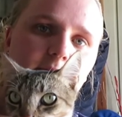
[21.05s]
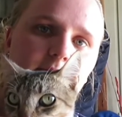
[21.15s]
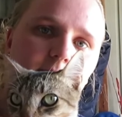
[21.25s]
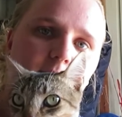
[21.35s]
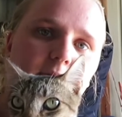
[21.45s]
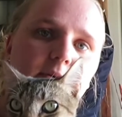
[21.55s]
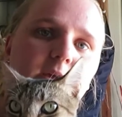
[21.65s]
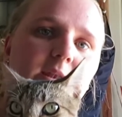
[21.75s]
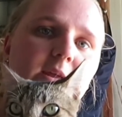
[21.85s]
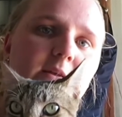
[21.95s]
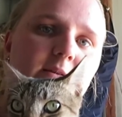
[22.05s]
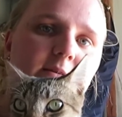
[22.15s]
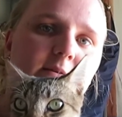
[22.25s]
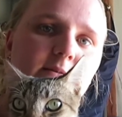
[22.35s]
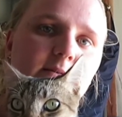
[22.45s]
She's a really good kitty.
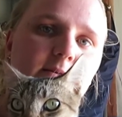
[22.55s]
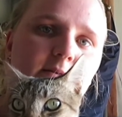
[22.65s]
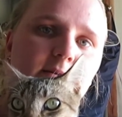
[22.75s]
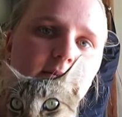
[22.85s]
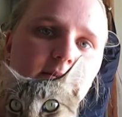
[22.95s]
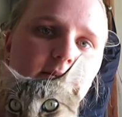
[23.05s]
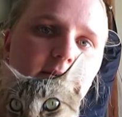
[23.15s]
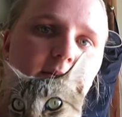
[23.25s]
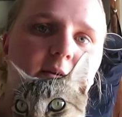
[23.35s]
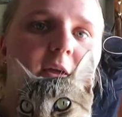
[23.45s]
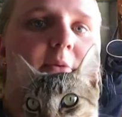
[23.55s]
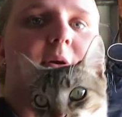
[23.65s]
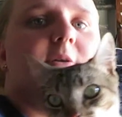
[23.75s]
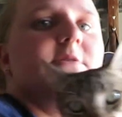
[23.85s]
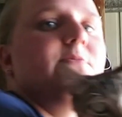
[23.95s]
Anyway,
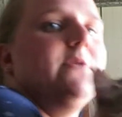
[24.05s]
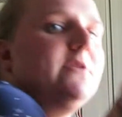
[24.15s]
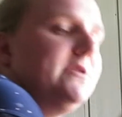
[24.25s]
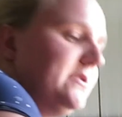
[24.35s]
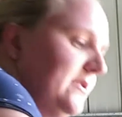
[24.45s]
I just wanted to